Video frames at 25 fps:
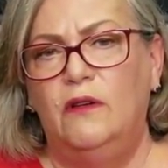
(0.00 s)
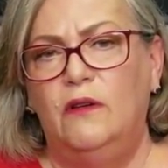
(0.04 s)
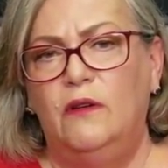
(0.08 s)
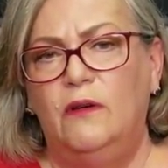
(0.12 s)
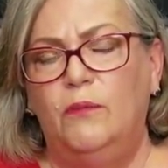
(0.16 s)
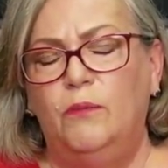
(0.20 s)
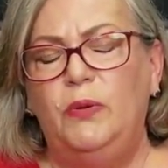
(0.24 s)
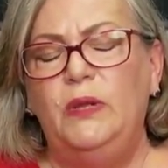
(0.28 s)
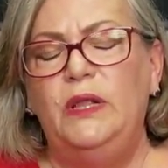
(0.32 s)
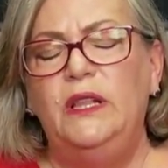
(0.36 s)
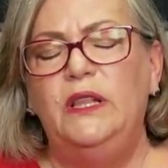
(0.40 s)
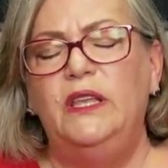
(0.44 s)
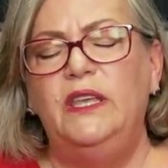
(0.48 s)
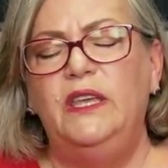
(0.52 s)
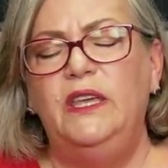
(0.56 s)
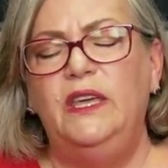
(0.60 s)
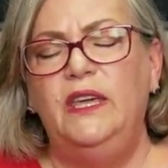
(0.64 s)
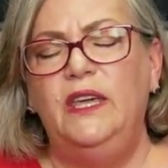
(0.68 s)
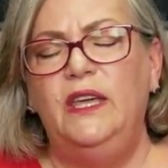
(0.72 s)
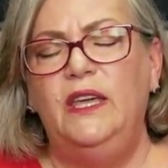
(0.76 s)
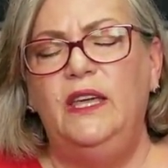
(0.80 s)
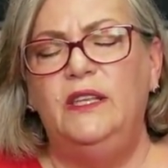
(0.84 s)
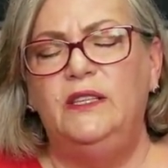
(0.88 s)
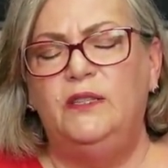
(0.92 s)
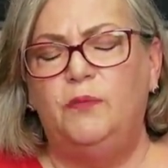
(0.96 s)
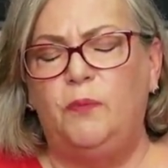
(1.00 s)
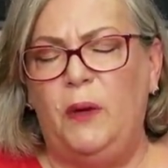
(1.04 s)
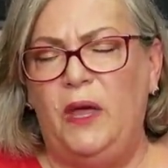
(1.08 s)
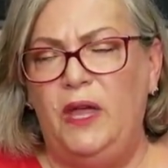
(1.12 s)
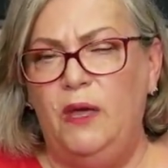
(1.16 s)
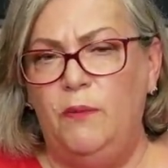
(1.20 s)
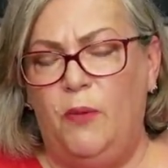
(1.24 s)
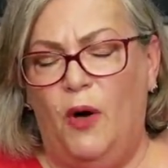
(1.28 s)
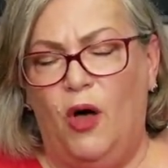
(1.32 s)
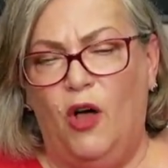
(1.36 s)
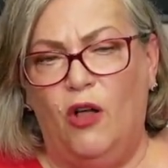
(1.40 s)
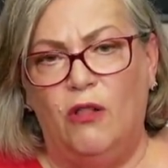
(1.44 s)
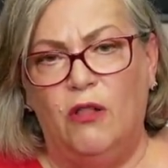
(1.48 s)
Please,
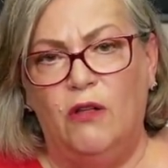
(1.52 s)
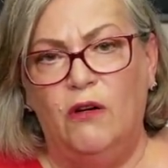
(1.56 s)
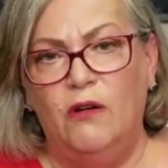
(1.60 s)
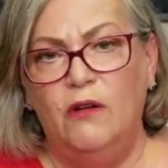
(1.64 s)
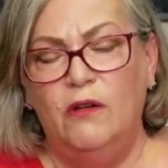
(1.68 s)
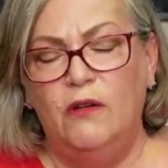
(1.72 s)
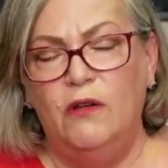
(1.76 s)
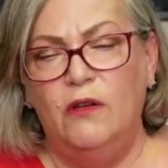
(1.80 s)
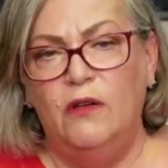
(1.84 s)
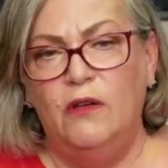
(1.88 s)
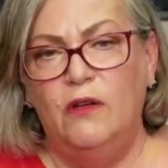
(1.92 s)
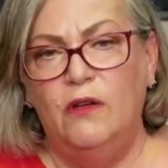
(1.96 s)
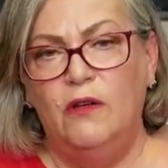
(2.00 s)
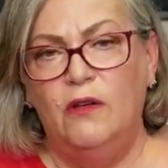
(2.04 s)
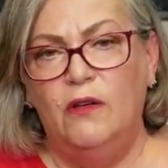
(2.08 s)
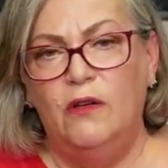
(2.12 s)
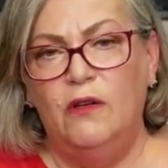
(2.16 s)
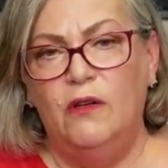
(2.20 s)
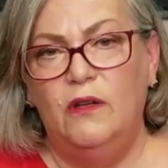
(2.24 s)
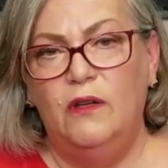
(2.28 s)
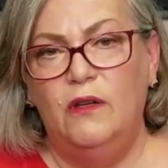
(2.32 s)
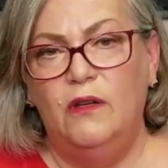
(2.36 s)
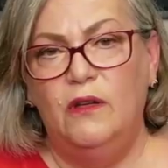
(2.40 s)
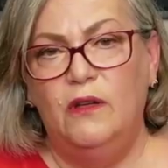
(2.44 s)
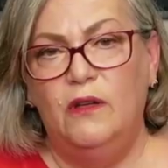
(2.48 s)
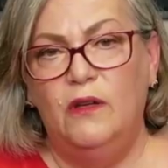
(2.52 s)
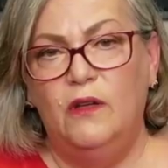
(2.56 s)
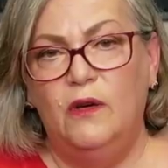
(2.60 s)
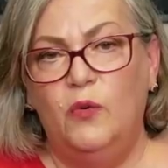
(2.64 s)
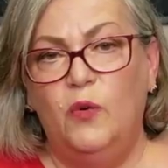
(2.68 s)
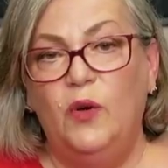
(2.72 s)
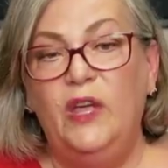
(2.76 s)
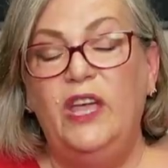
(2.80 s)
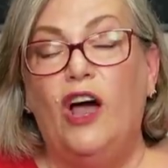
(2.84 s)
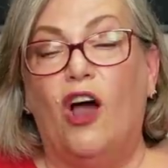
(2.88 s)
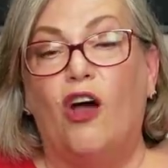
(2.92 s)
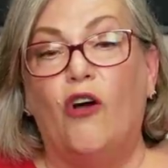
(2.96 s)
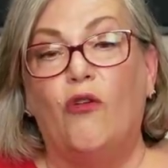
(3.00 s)
people,
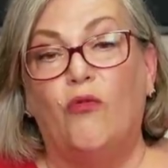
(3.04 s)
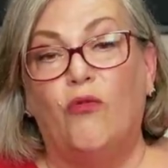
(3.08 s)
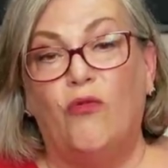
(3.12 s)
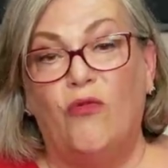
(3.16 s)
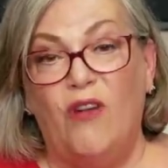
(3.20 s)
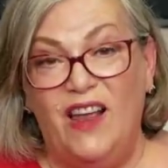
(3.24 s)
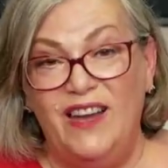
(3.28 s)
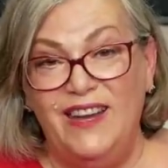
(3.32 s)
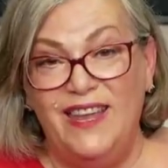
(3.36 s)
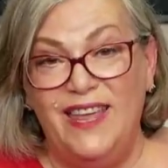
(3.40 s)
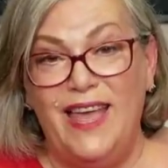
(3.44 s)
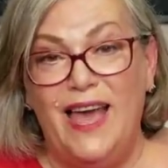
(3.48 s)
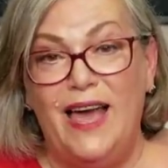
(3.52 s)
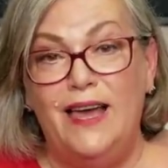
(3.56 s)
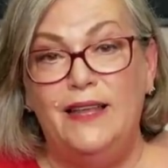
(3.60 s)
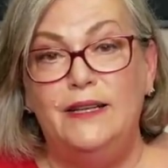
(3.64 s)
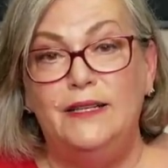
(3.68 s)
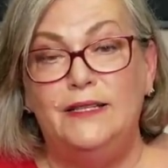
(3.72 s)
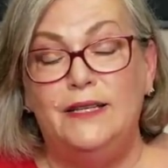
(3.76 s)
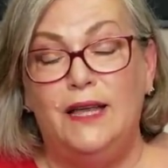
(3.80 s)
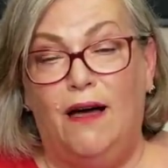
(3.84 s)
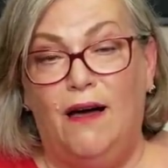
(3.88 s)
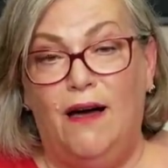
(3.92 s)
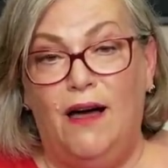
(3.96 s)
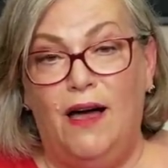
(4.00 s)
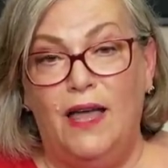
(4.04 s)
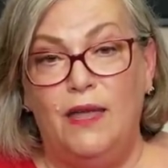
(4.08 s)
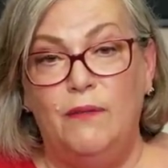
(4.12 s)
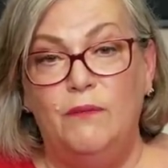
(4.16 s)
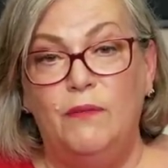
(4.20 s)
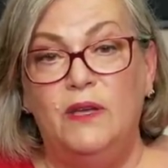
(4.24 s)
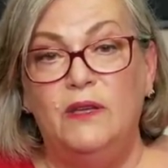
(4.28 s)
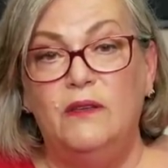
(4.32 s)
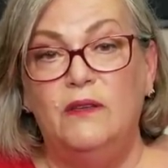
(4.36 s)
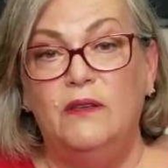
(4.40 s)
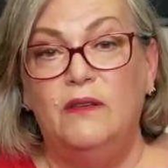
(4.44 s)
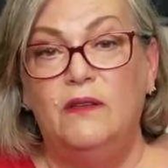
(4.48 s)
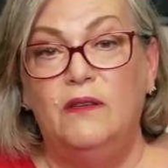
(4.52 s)
we are running out of time.
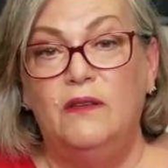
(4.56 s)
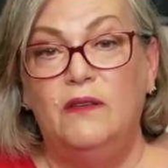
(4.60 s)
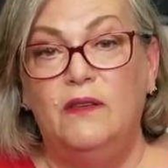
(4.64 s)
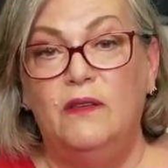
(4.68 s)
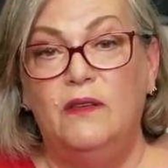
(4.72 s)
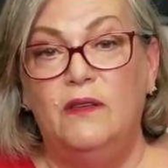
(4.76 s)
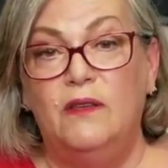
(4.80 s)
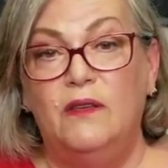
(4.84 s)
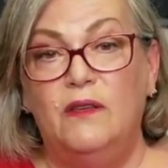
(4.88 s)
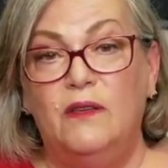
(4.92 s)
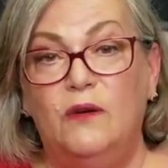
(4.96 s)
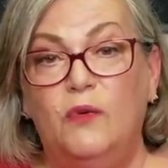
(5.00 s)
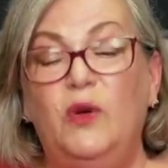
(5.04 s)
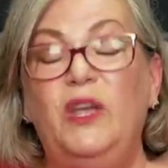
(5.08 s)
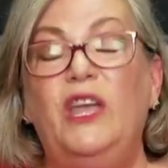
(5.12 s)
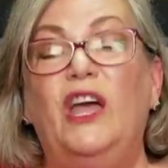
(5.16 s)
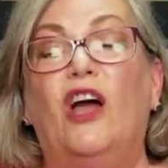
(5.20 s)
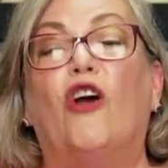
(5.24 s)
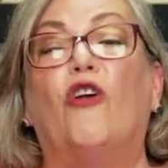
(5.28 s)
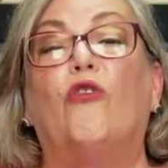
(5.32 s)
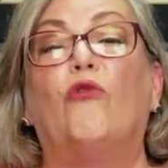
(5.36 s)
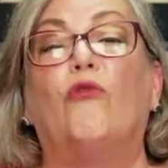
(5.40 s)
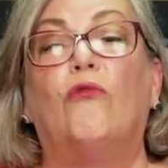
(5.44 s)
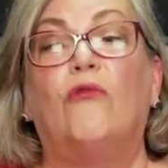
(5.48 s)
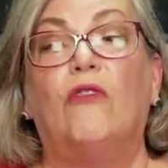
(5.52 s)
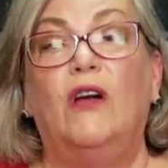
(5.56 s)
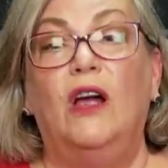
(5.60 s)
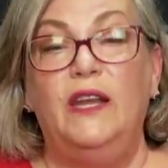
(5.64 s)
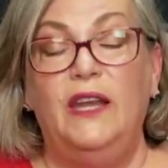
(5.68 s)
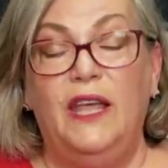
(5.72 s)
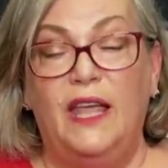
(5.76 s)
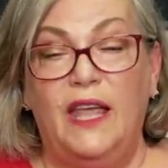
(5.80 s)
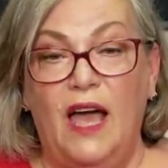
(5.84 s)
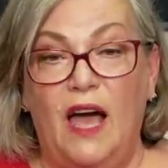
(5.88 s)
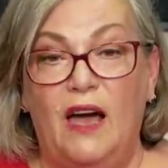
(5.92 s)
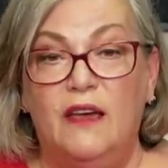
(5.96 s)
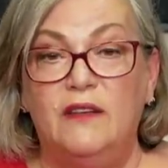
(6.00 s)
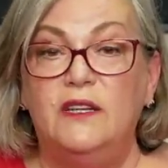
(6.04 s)
We are running
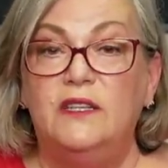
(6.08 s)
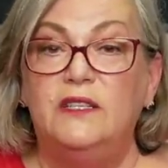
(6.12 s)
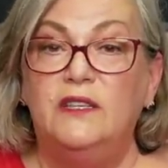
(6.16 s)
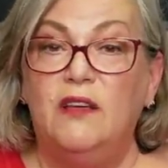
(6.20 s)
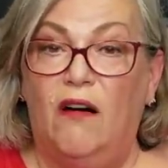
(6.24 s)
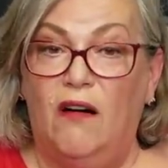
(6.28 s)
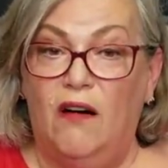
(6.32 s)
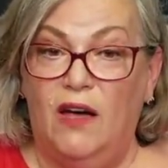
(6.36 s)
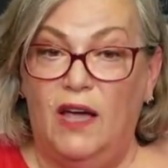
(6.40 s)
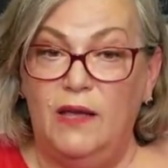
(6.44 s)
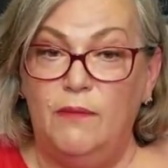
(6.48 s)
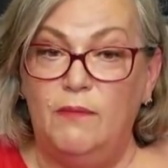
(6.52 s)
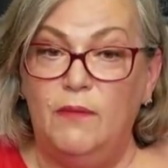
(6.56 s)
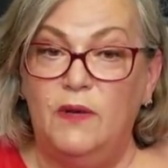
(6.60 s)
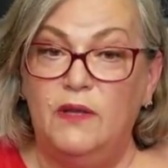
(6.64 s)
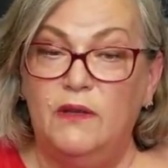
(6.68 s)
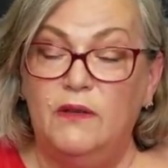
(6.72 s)
out of time.